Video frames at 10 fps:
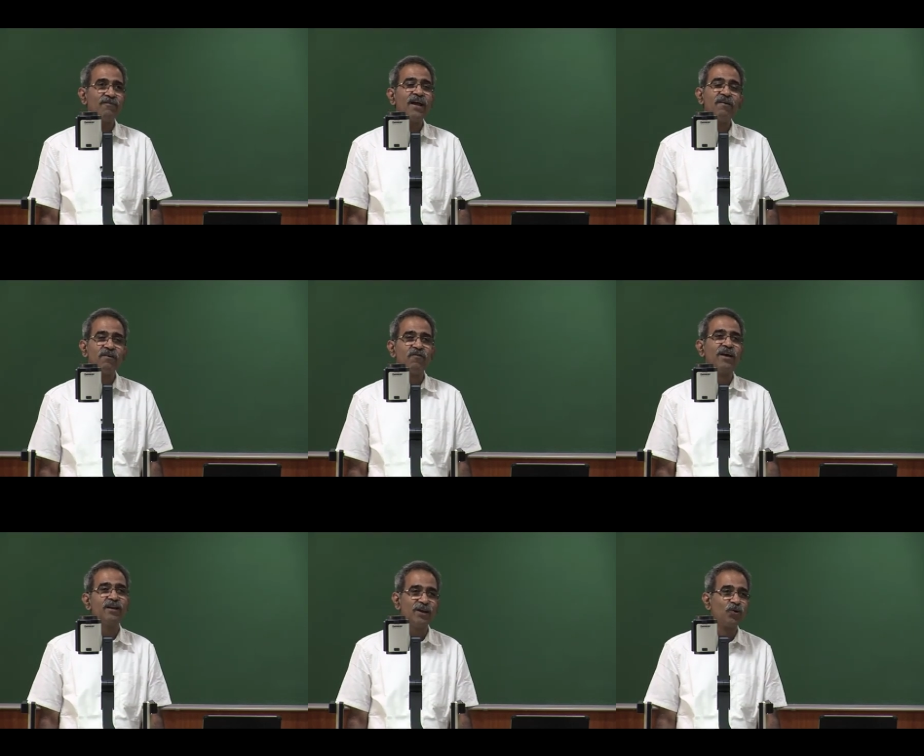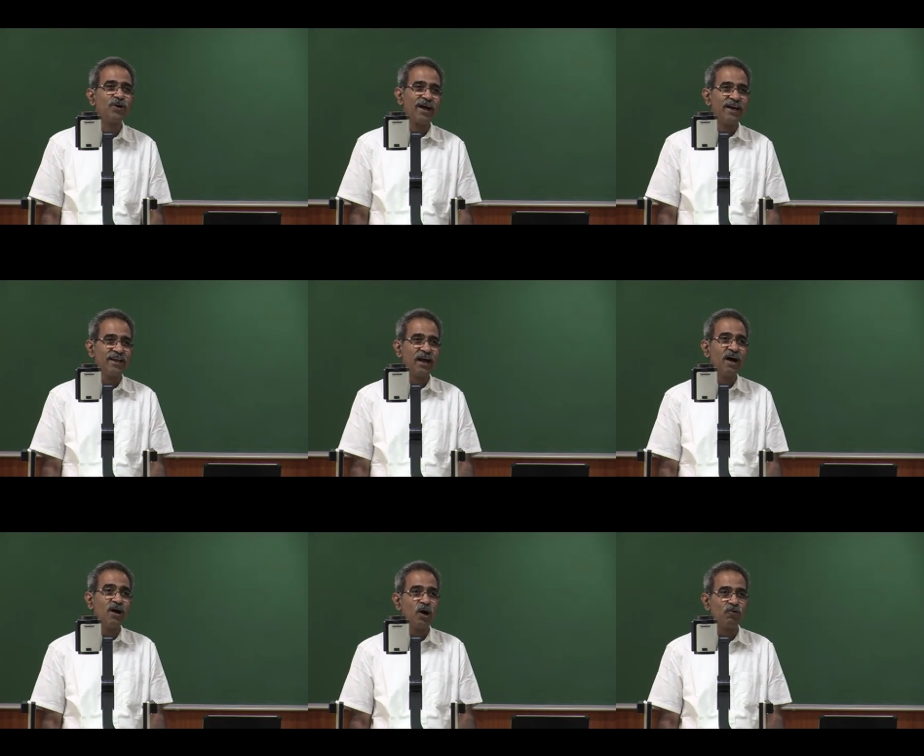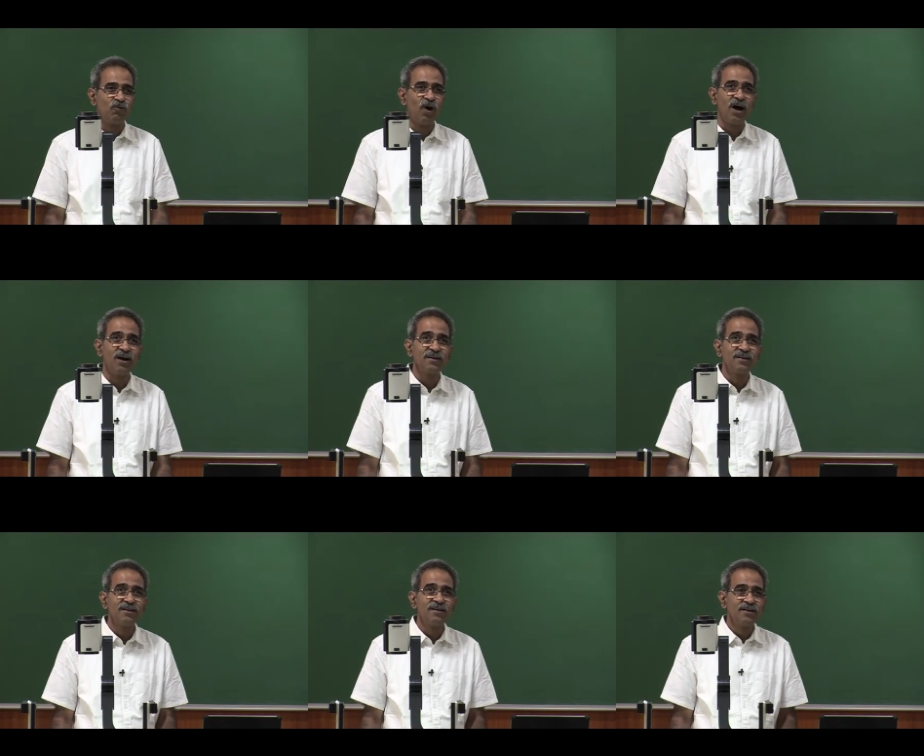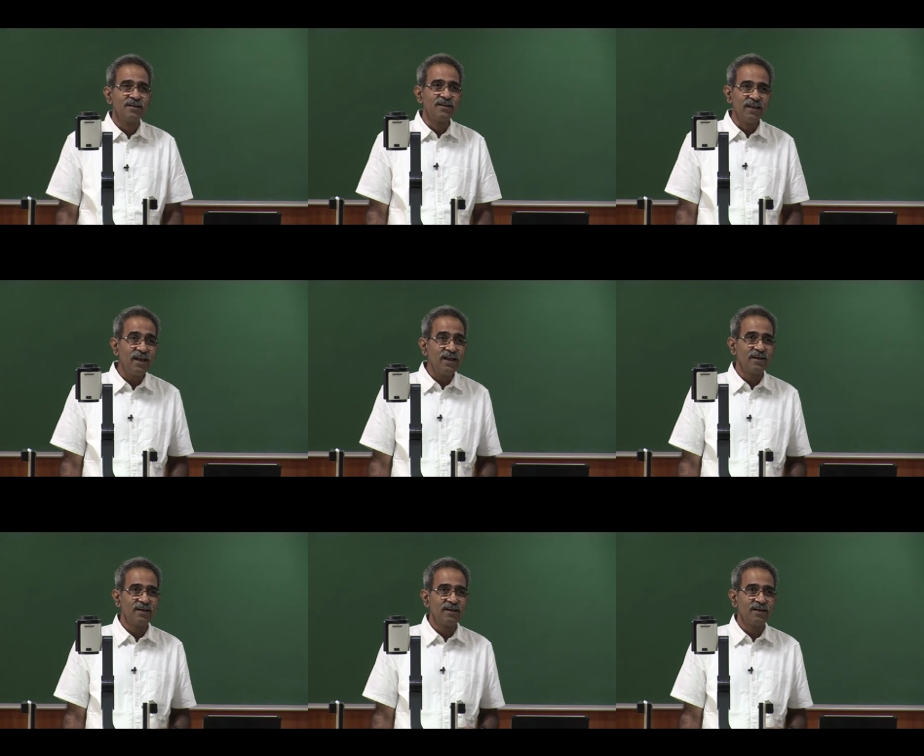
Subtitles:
we have a fairly good idea of what the